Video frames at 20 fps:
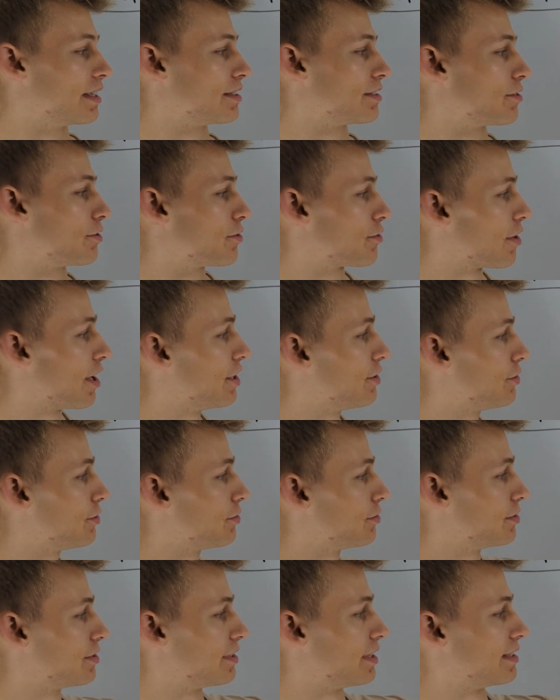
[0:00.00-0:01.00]
is to try
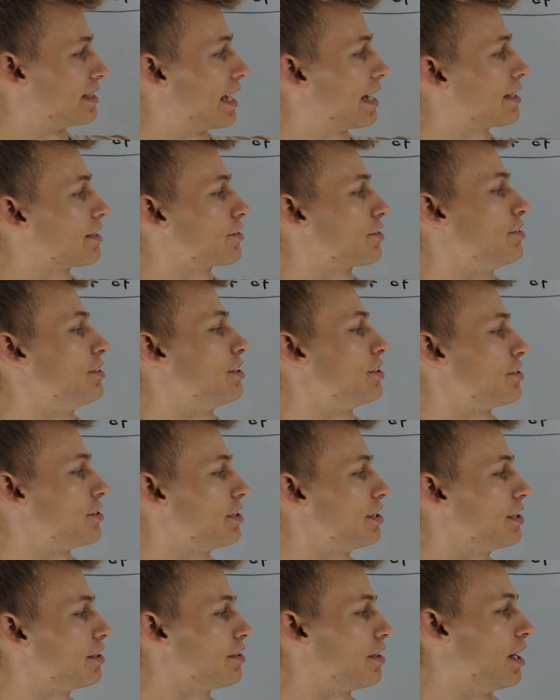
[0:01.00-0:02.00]
to use this angle
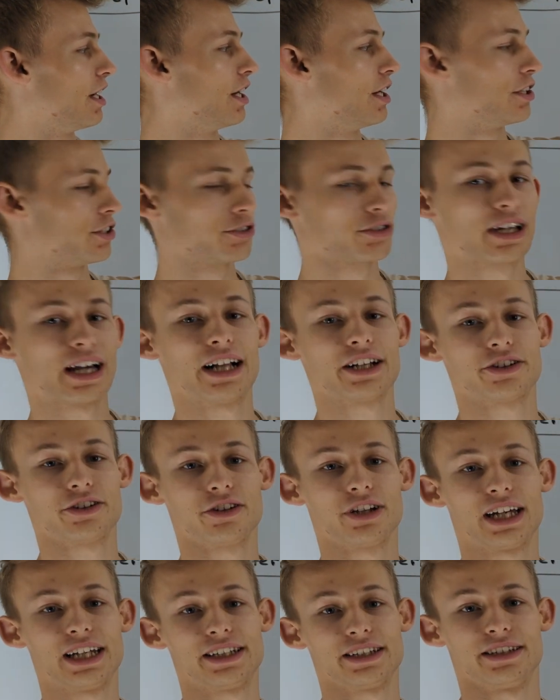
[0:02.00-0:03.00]
condition here to
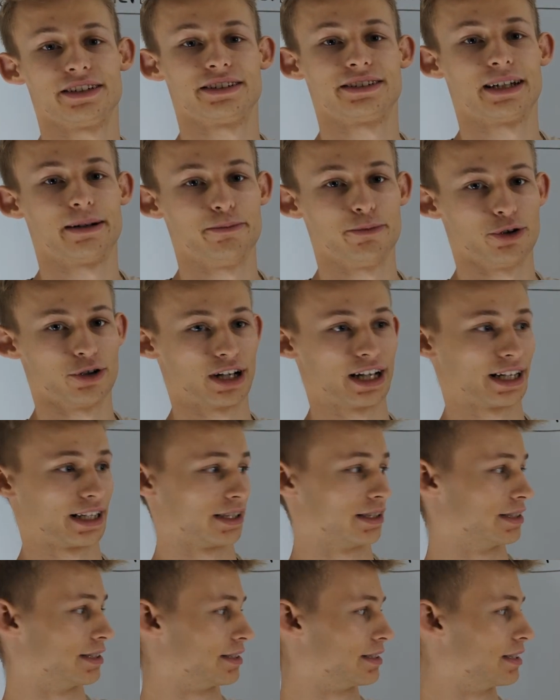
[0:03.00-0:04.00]
calculate some more
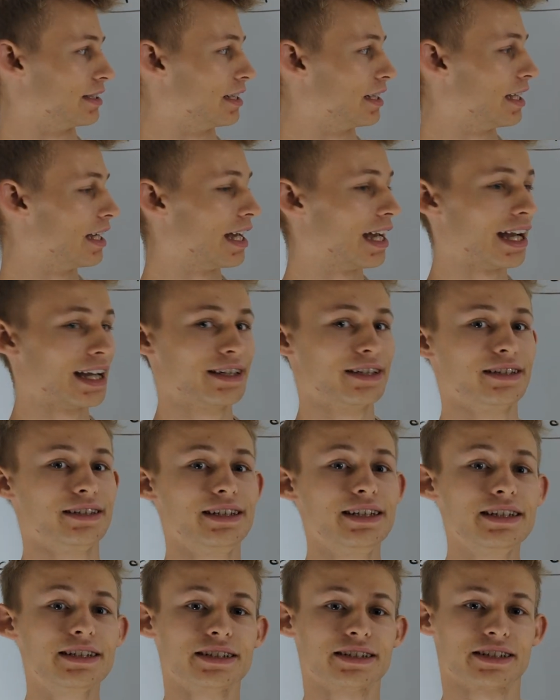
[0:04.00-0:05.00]
angles. And
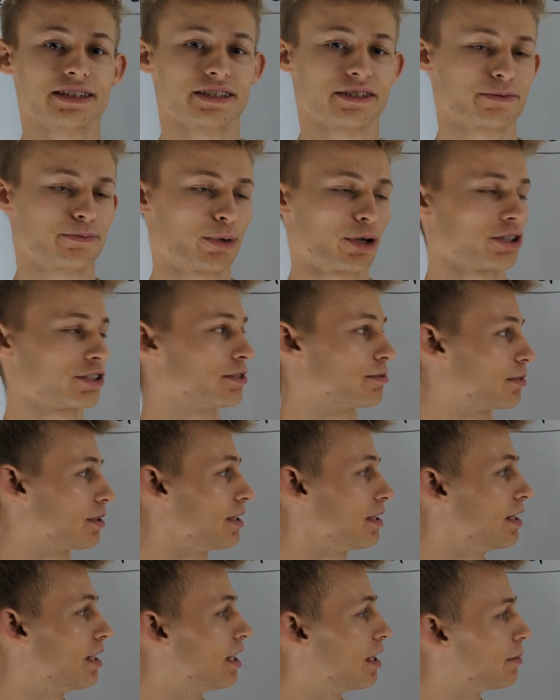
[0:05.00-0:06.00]
indeed, this is
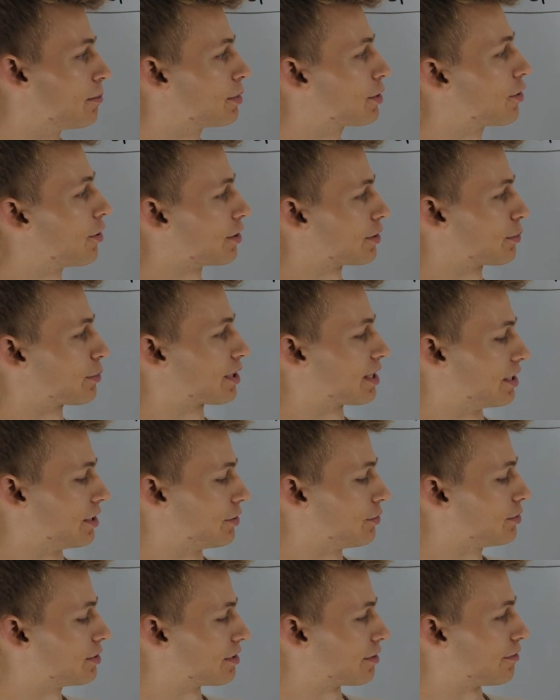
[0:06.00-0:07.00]
possible because we
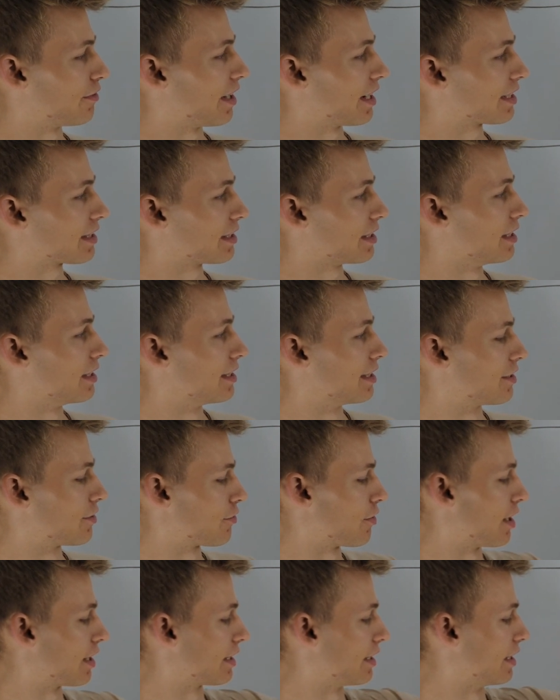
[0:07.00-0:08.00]
can use the fact that
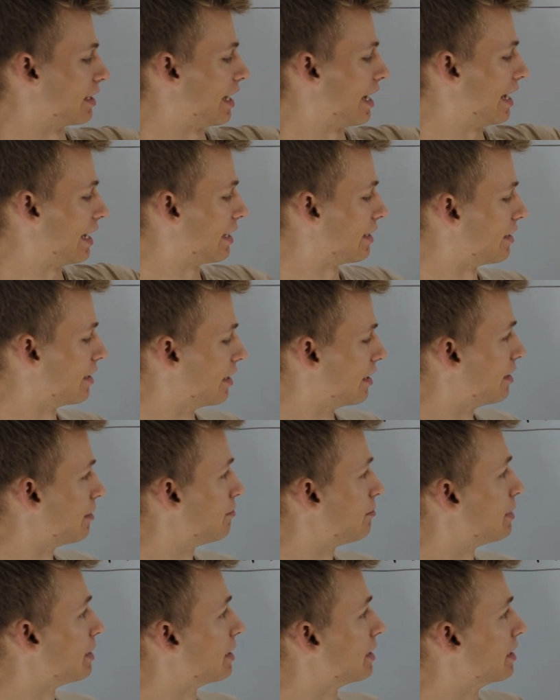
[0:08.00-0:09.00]
triangle A
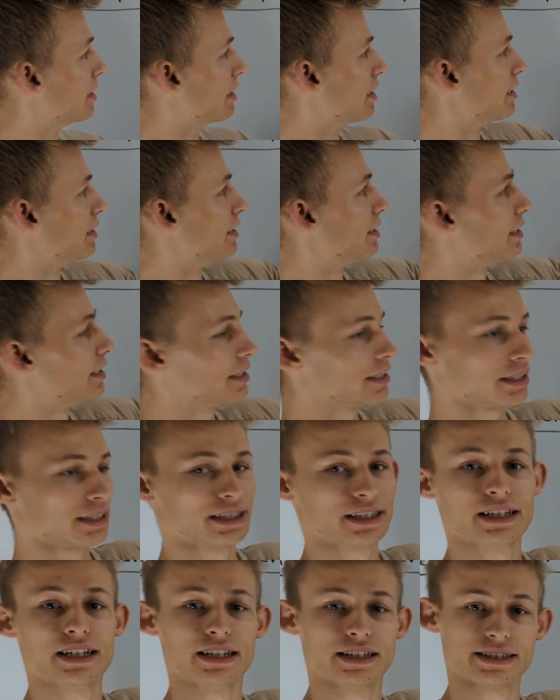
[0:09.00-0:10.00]
B D
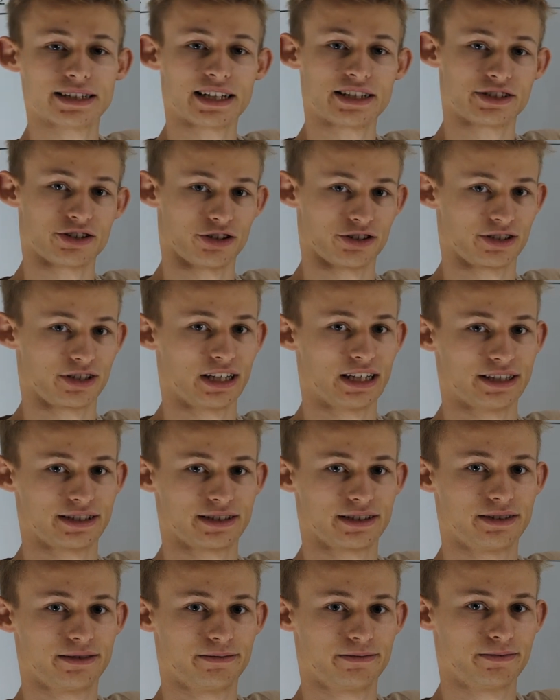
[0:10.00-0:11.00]
is
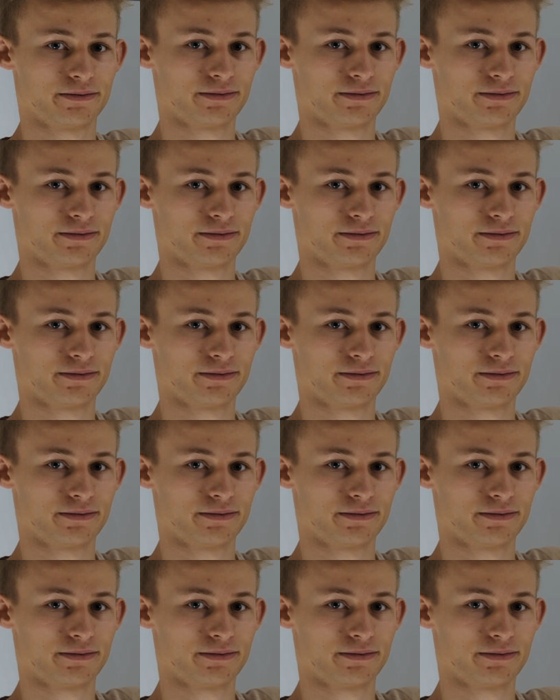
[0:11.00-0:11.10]
isosceles.